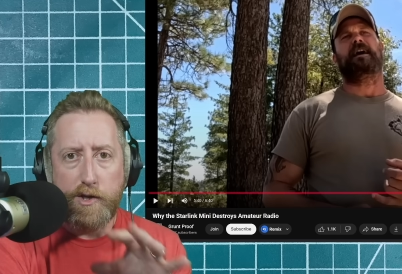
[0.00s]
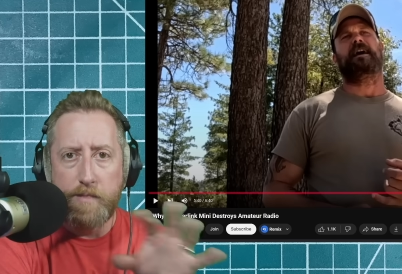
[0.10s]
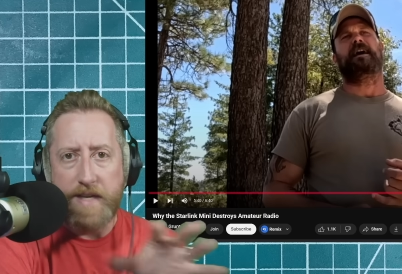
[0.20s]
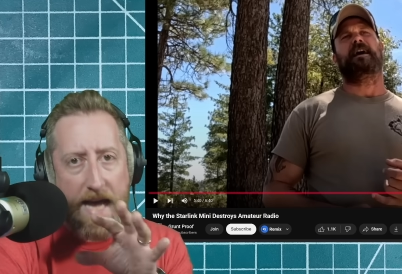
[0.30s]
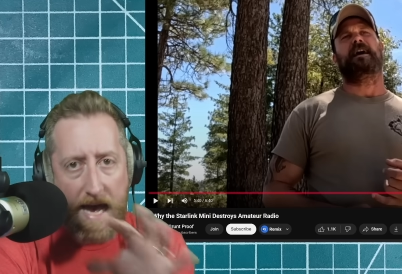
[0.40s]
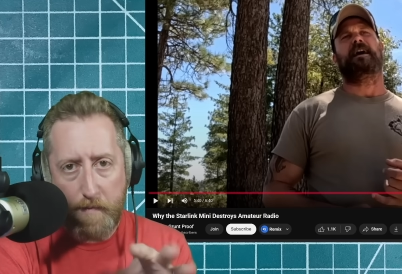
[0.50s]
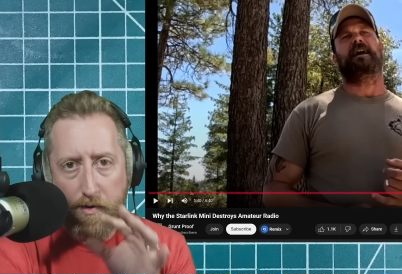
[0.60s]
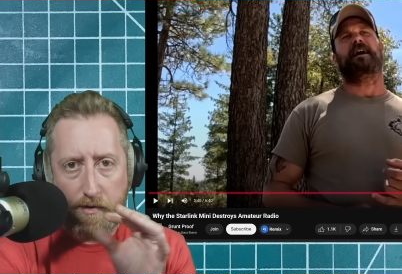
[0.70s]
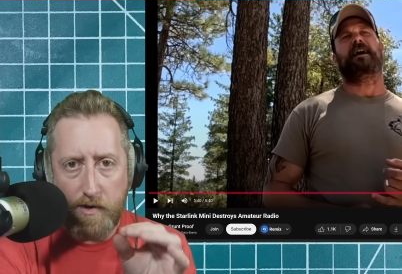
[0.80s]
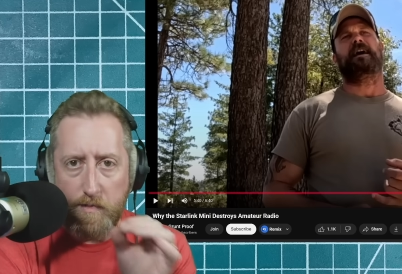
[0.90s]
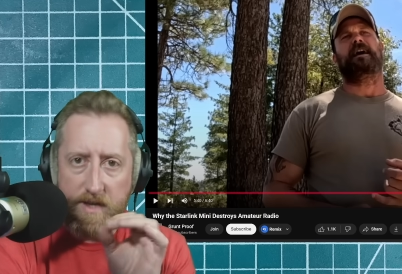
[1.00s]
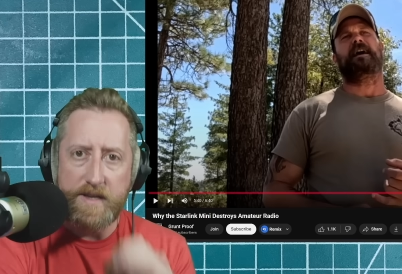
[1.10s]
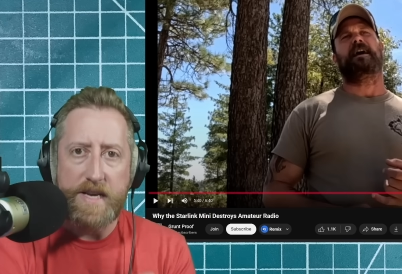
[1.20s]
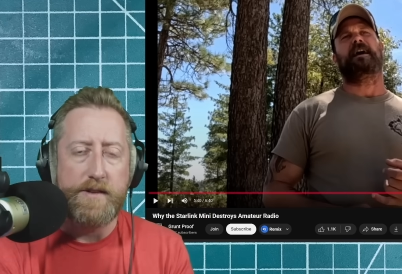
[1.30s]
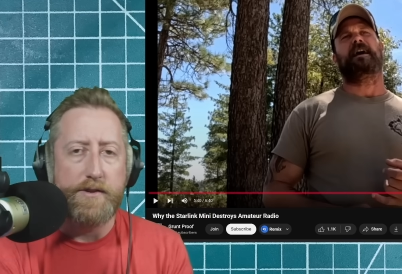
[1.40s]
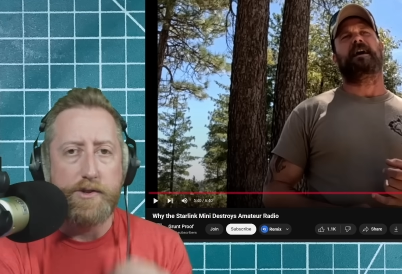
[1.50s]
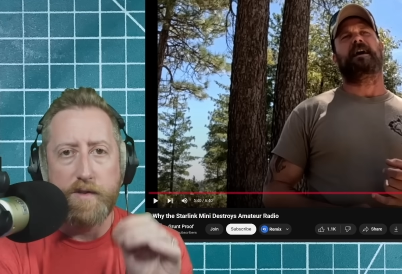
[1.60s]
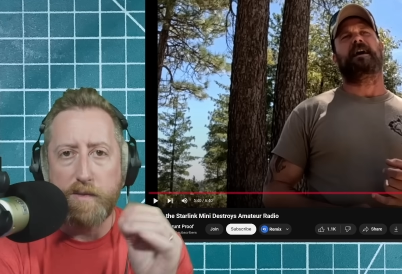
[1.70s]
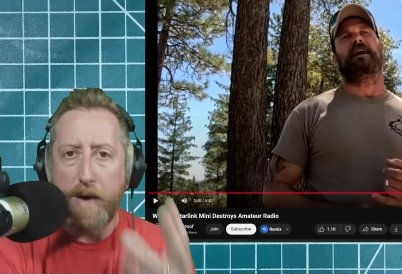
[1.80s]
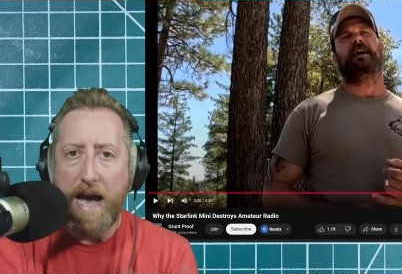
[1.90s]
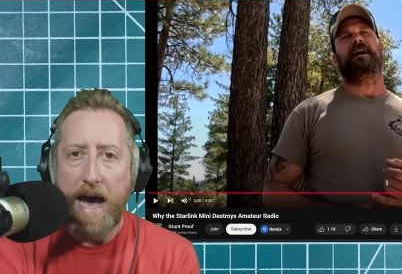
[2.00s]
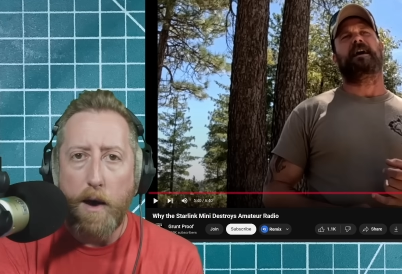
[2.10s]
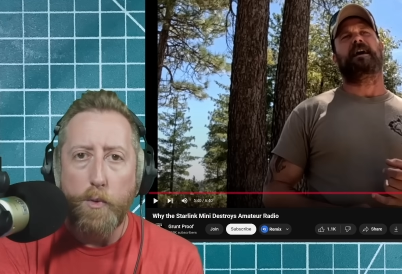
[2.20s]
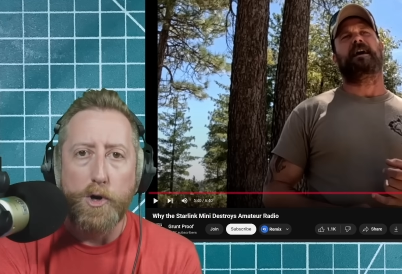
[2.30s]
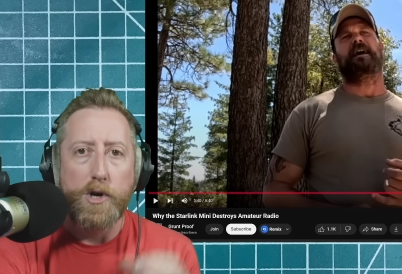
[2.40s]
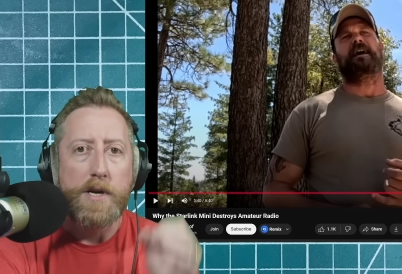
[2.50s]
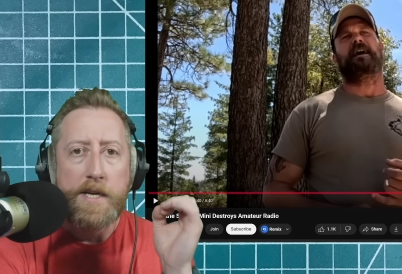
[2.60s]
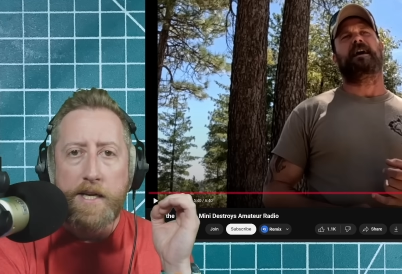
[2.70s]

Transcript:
Speaker 1: human capital, human intelligence, power,